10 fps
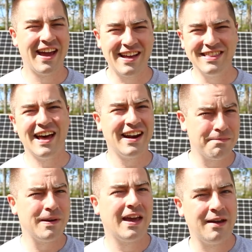And then
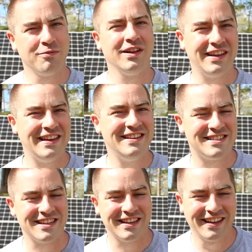it became really
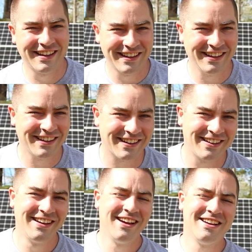easy.
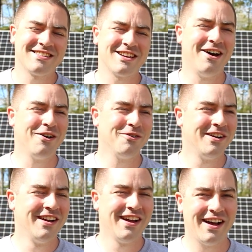So
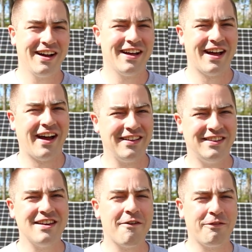I
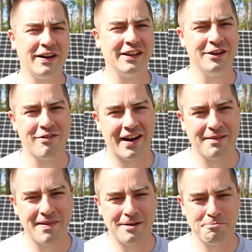definitely
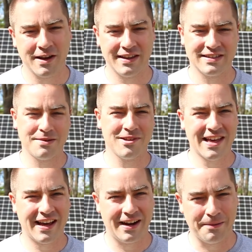recommend picking some of that